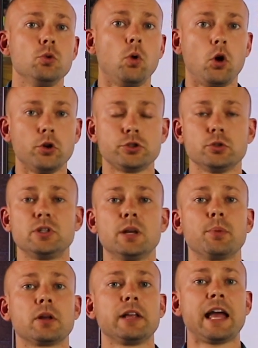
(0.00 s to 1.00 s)
you also
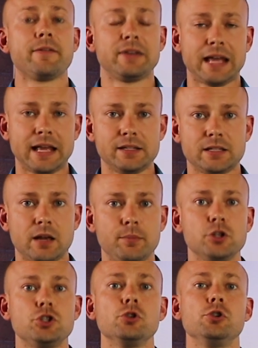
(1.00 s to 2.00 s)
typically have an enzyme
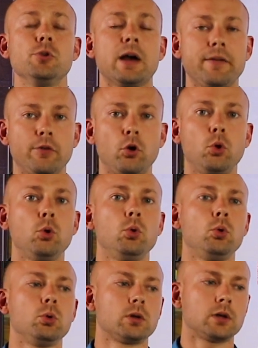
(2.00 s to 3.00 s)
issue. You have a
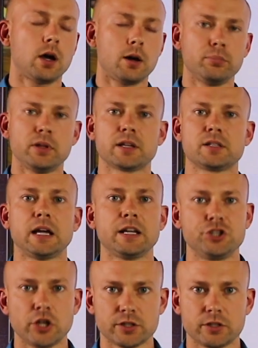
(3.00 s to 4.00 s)
whole complex
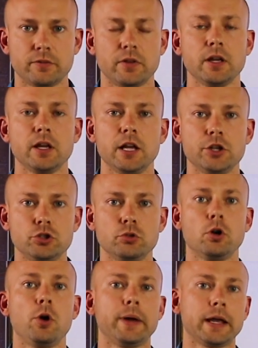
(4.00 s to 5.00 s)
digestive
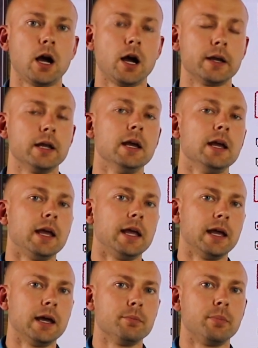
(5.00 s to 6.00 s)
issue going on,
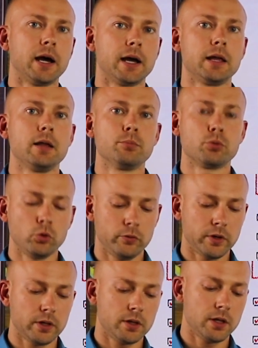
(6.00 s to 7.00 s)
and by
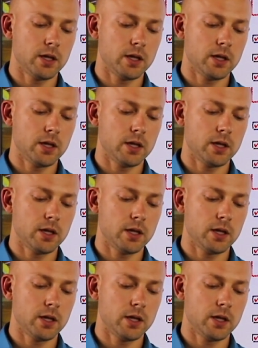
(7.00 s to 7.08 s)
improving